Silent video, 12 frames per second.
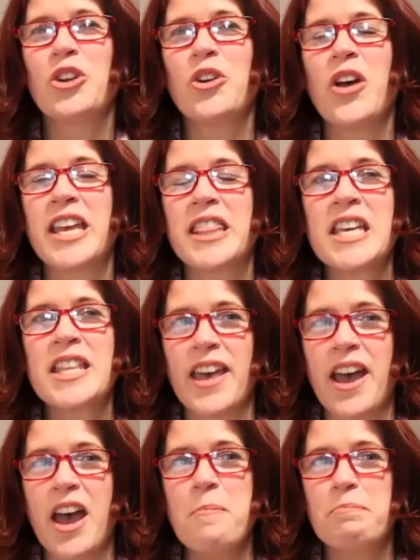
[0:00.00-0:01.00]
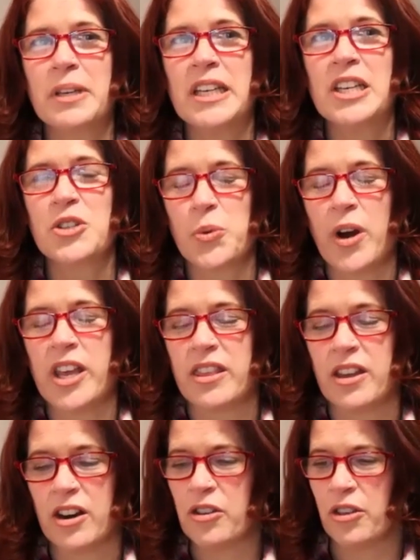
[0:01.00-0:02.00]
I think that piece right
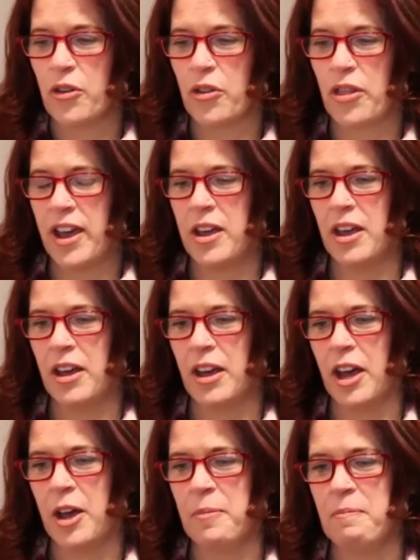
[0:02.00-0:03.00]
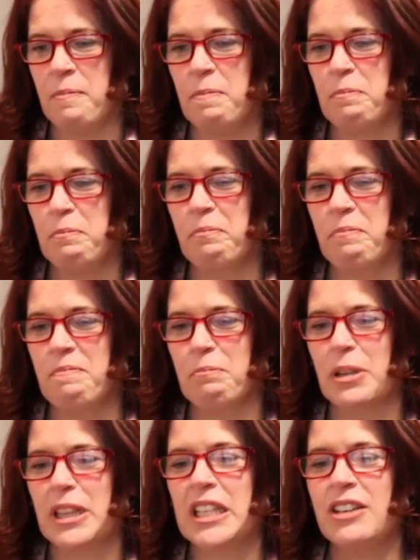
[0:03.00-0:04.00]
there, though, that
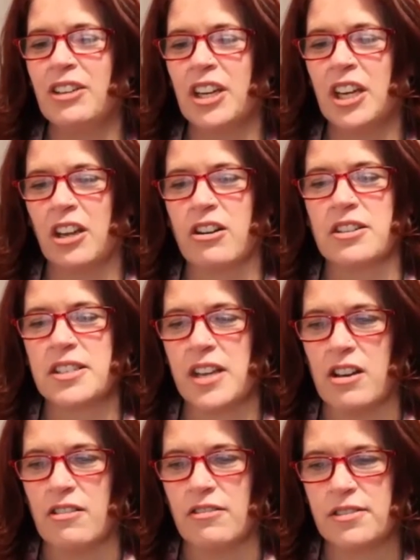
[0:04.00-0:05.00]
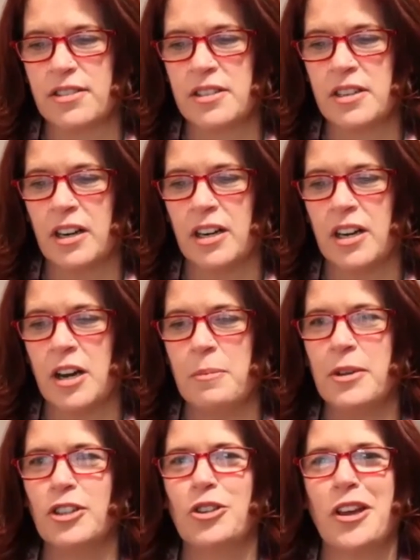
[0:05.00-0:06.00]
believing in ourselves,
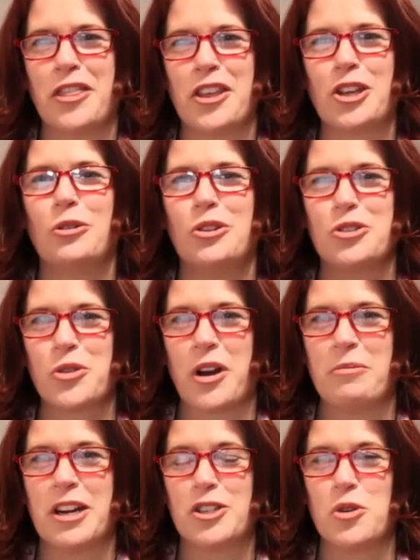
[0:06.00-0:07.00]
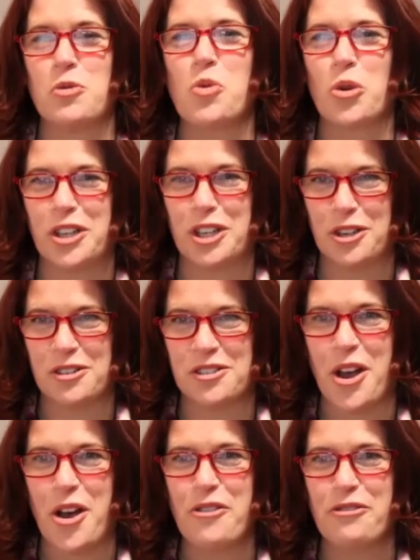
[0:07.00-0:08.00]
I think you described it as enrolling
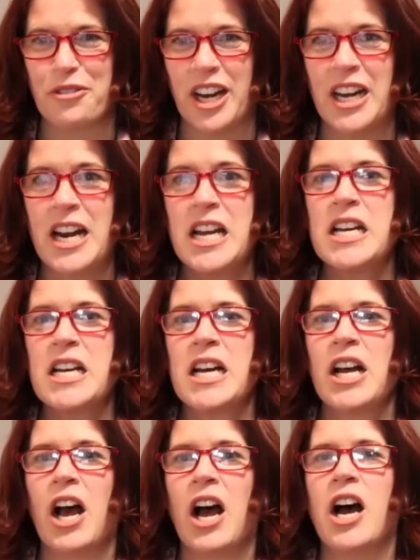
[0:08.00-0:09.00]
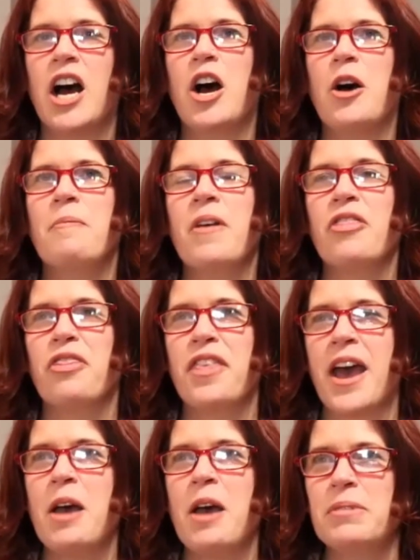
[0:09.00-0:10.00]
yourself, right?
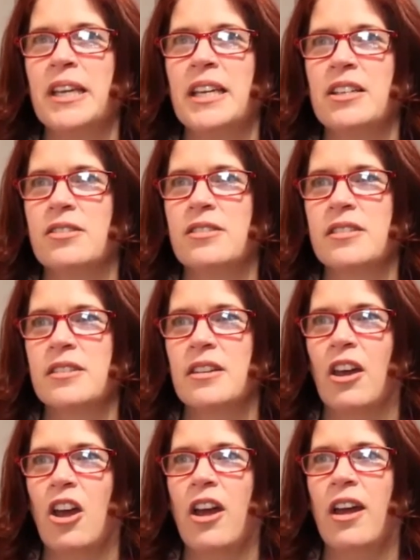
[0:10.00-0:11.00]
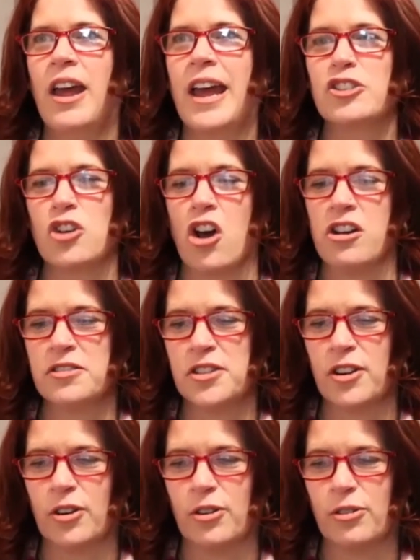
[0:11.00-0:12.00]
That piece has
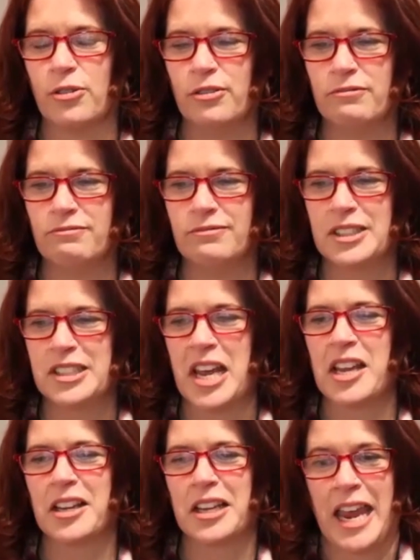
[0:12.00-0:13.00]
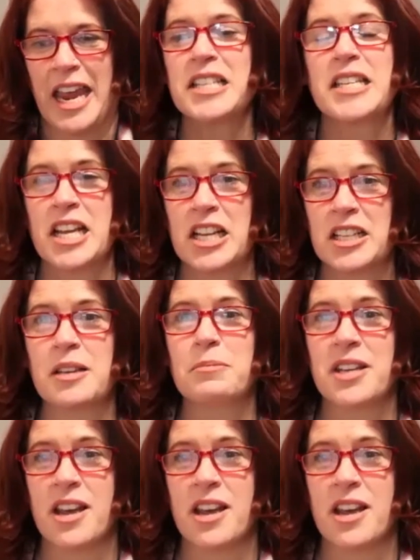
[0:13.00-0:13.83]
also can take us some